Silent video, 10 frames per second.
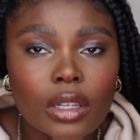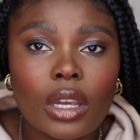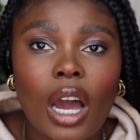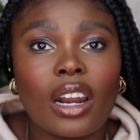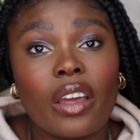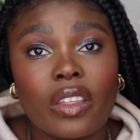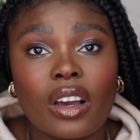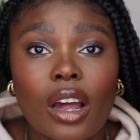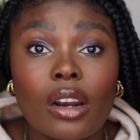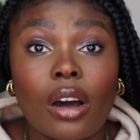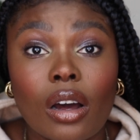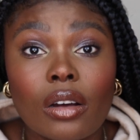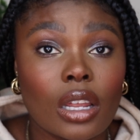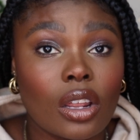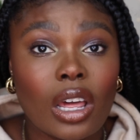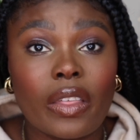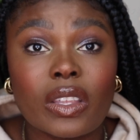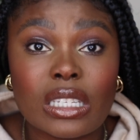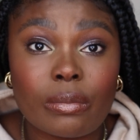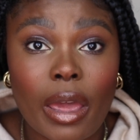I like the colour and I like the
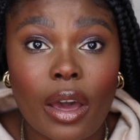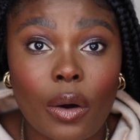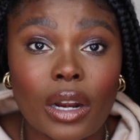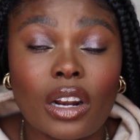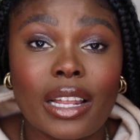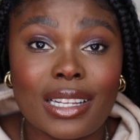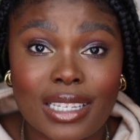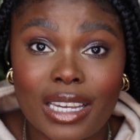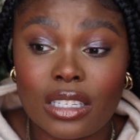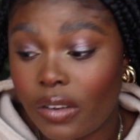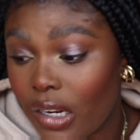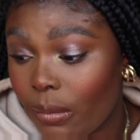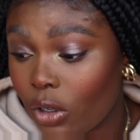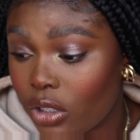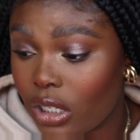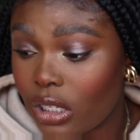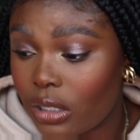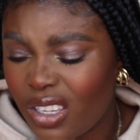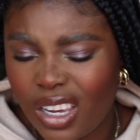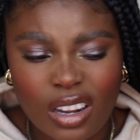smell and I like the taste of lip glosses.
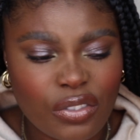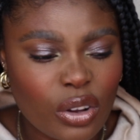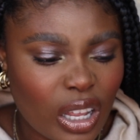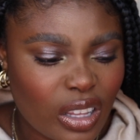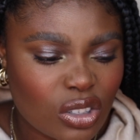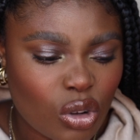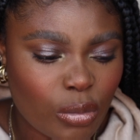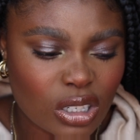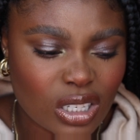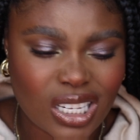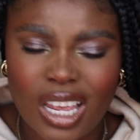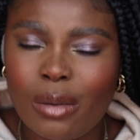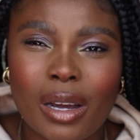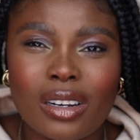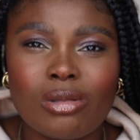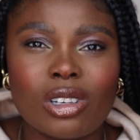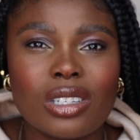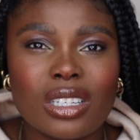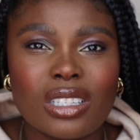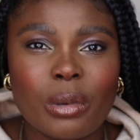Yeah, I feel like there's not much to say about lip
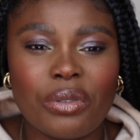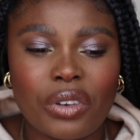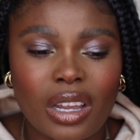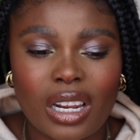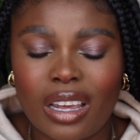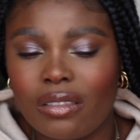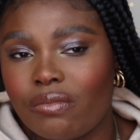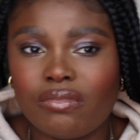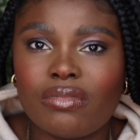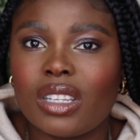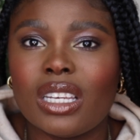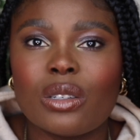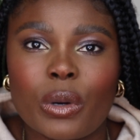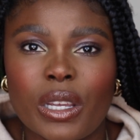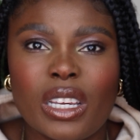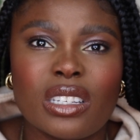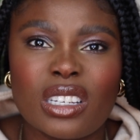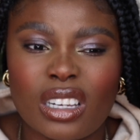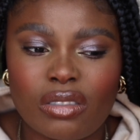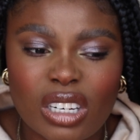glosses, to be fair. Like, it is what it is,
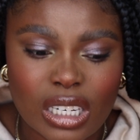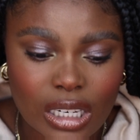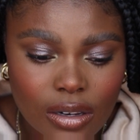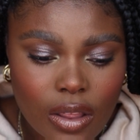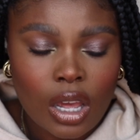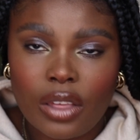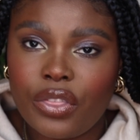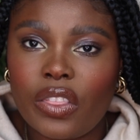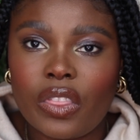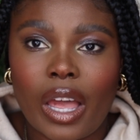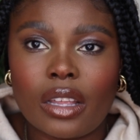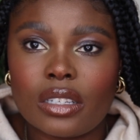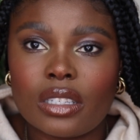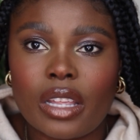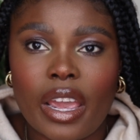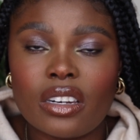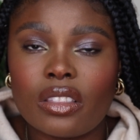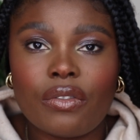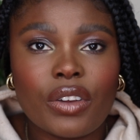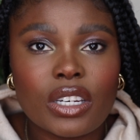isn't it, really? I think that's the end of
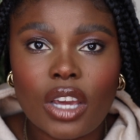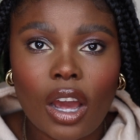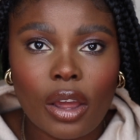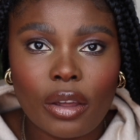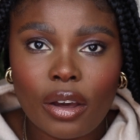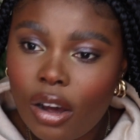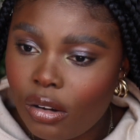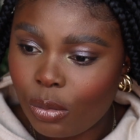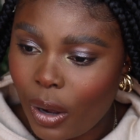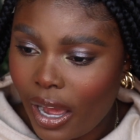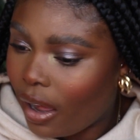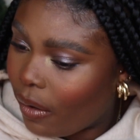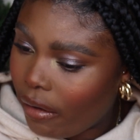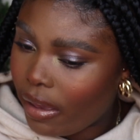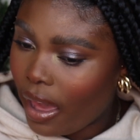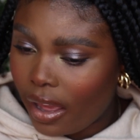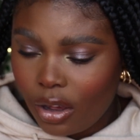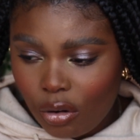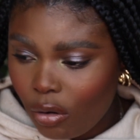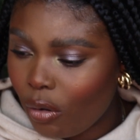the video. Oh, wow, okay,
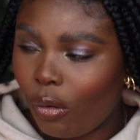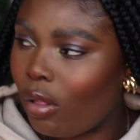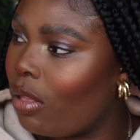cool.